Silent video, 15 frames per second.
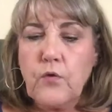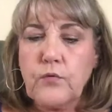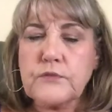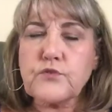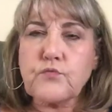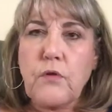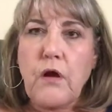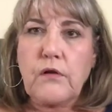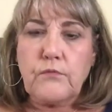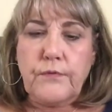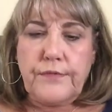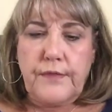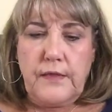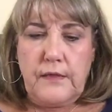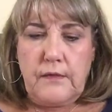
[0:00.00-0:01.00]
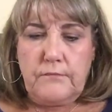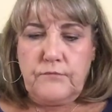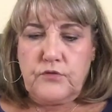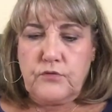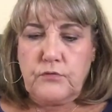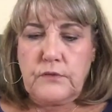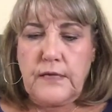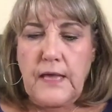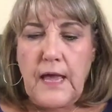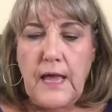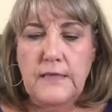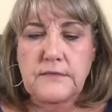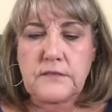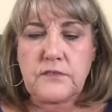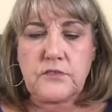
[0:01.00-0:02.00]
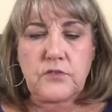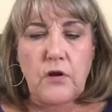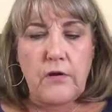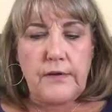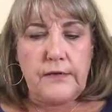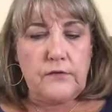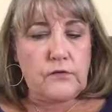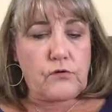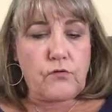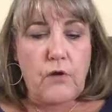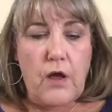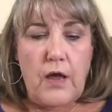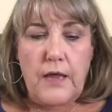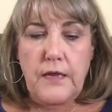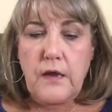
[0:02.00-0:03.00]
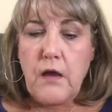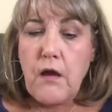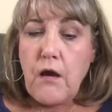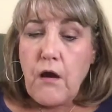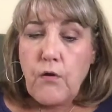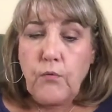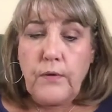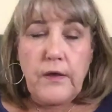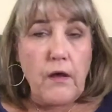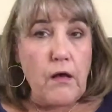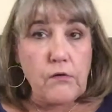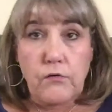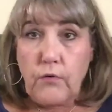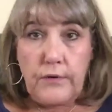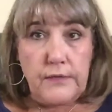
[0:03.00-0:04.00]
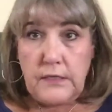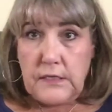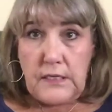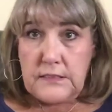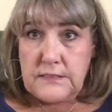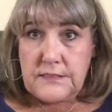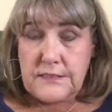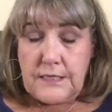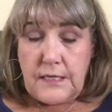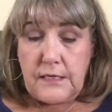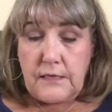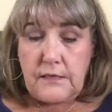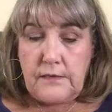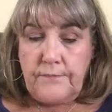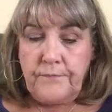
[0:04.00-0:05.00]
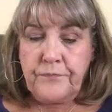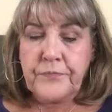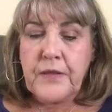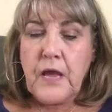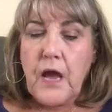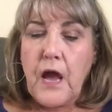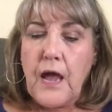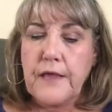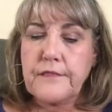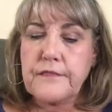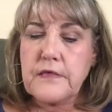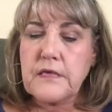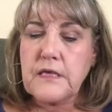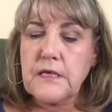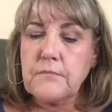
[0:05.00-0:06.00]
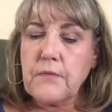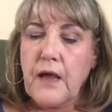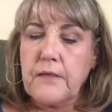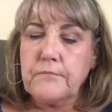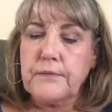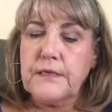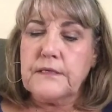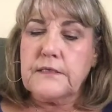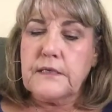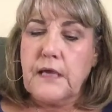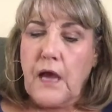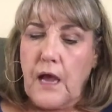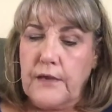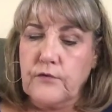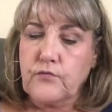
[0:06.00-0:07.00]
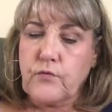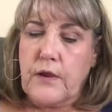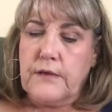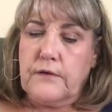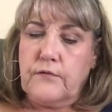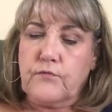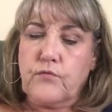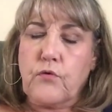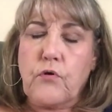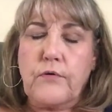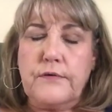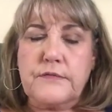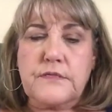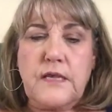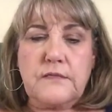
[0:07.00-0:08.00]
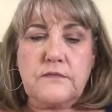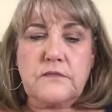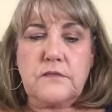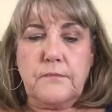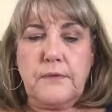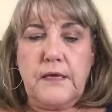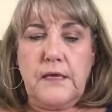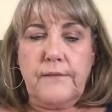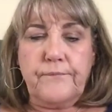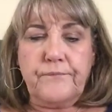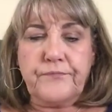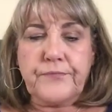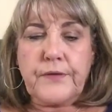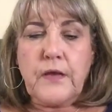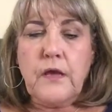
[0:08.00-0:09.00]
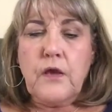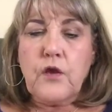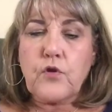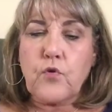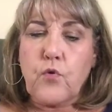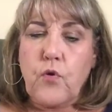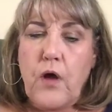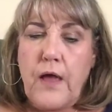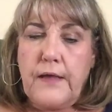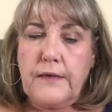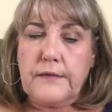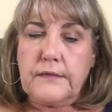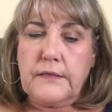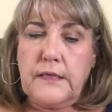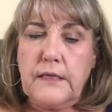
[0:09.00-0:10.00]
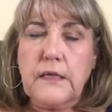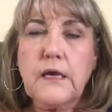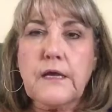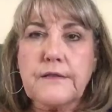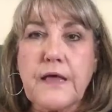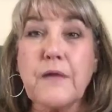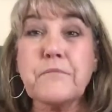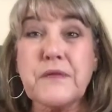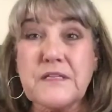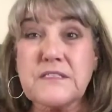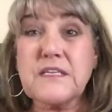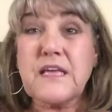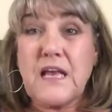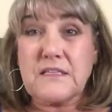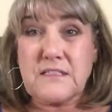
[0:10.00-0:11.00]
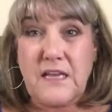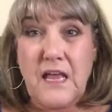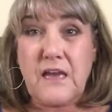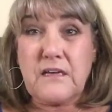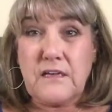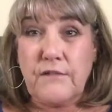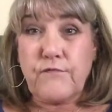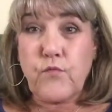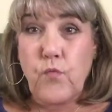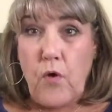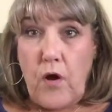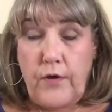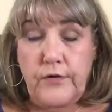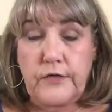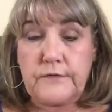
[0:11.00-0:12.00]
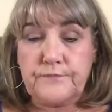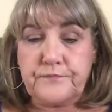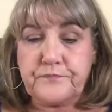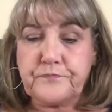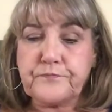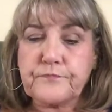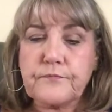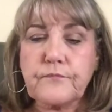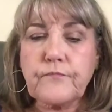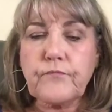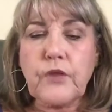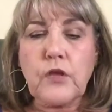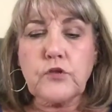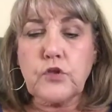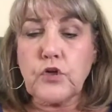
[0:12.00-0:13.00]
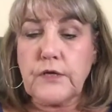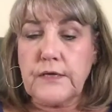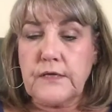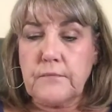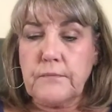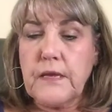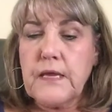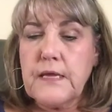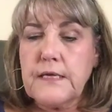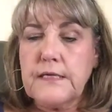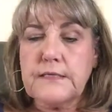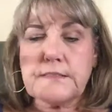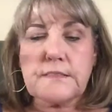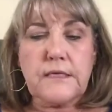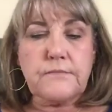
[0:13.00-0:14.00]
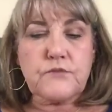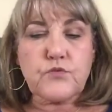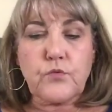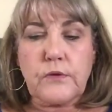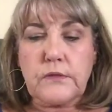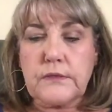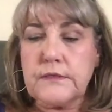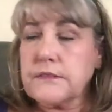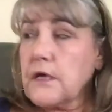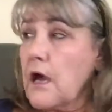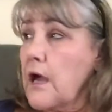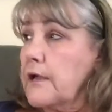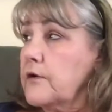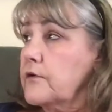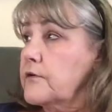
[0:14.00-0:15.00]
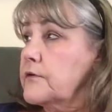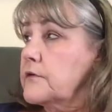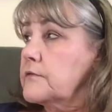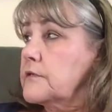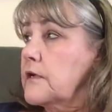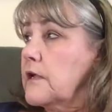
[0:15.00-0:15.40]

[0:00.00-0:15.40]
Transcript: What's wrong with him? Julie asks, starting to cry. Are we all going to get sick? I think he might be dehydrated, Rory says to me. Quietly, that means he hasn't had enough water. Look at him. He seems really tired,